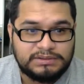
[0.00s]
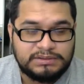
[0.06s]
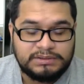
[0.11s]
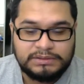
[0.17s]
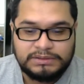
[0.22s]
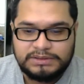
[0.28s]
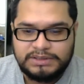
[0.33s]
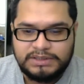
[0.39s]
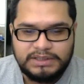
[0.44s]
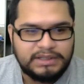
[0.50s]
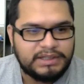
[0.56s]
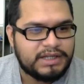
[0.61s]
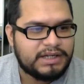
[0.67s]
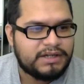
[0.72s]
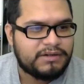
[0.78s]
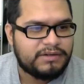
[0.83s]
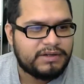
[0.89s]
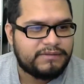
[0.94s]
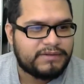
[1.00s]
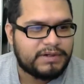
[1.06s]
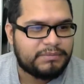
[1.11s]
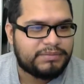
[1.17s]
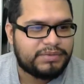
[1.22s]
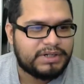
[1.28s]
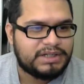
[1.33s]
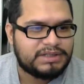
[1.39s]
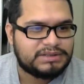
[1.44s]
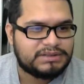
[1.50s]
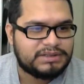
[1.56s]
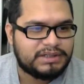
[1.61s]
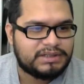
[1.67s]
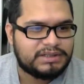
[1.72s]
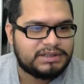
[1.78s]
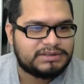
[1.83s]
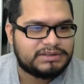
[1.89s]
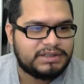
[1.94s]
See now if I press, like
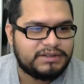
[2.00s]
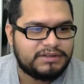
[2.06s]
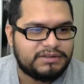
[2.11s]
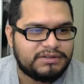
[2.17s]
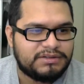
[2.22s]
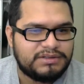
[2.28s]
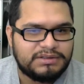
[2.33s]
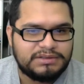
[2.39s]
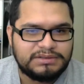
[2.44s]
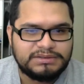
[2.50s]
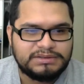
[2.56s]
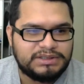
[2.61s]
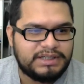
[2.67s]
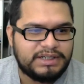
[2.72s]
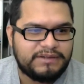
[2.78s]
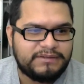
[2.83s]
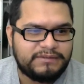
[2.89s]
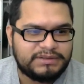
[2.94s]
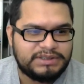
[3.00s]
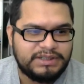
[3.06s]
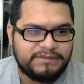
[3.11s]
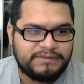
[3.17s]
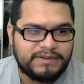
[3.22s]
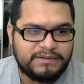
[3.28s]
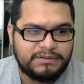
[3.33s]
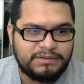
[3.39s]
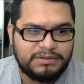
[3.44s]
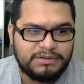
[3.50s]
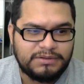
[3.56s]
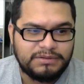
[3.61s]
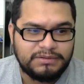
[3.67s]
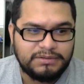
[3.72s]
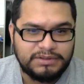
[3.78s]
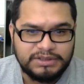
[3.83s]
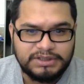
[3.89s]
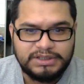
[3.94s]
let's say go, see if I go
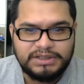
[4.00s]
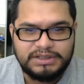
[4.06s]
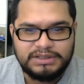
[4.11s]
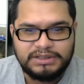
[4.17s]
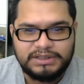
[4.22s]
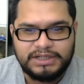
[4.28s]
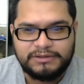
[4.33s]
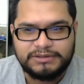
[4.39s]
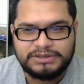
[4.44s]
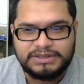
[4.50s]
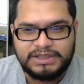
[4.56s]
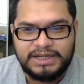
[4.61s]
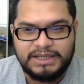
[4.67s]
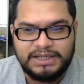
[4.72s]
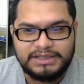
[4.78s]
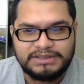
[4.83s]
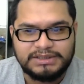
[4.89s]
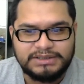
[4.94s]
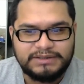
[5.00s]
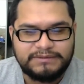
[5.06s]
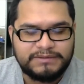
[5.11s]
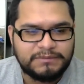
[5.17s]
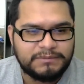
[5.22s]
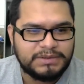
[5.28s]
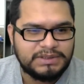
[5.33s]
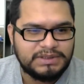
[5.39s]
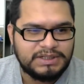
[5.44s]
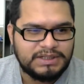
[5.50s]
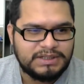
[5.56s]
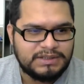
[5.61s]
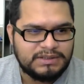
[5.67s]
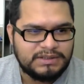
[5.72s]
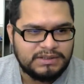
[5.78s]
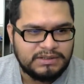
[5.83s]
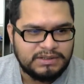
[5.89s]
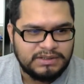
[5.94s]
good, now it highlights a different one.
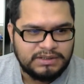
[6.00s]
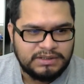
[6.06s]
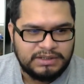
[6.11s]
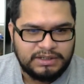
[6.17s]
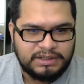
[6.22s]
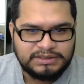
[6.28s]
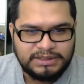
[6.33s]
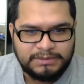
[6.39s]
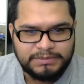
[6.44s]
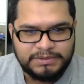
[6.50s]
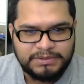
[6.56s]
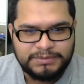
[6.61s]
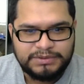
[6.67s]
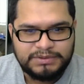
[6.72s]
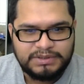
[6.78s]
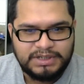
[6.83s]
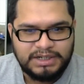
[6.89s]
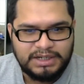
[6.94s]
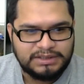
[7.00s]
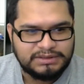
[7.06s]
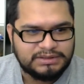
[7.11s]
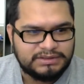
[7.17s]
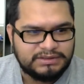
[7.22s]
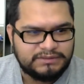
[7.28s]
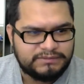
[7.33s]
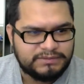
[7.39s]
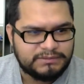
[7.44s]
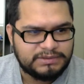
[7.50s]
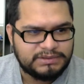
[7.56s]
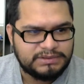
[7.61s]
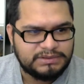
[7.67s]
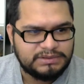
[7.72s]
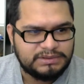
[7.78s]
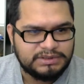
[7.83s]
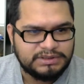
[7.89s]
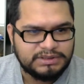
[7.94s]
Acceptable, highlights a different
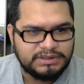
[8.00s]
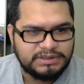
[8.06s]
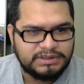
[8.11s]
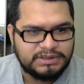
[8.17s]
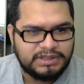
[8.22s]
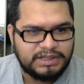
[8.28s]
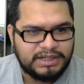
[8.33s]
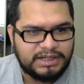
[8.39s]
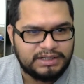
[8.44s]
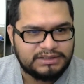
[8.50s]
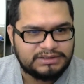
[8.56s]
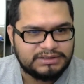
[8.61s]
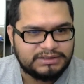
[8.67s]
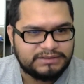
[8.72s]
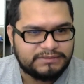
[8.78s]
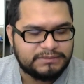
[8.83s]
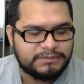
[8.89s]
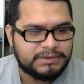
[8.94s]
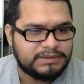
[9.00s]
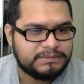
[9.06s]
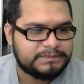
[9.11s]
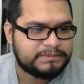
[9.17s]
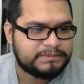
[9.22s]
one. Good, it highlights a different one.